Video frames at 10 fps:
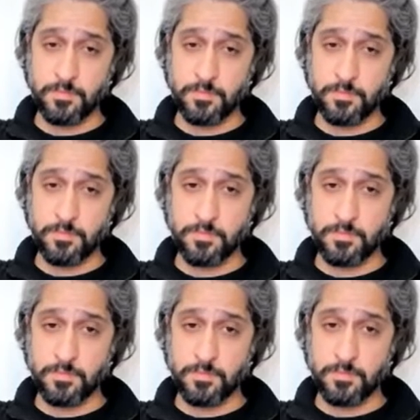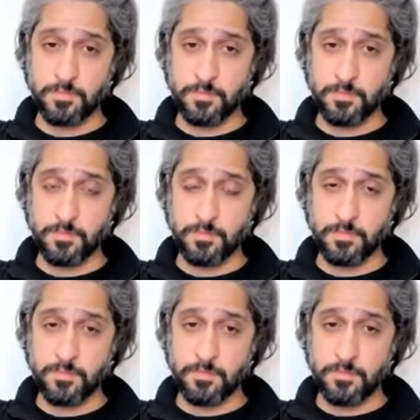
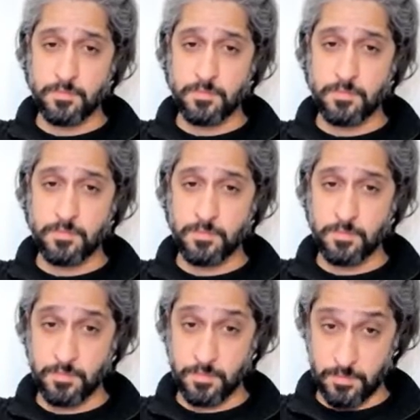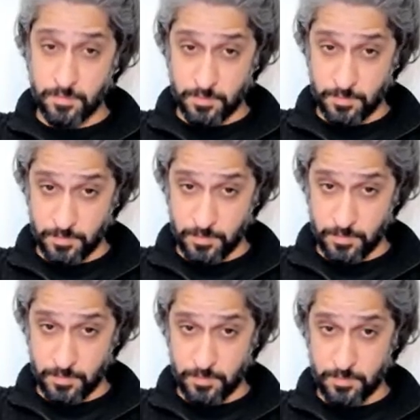
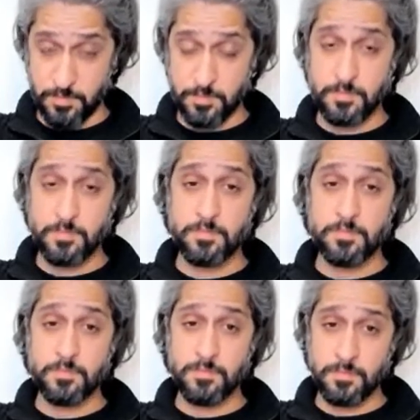(silent)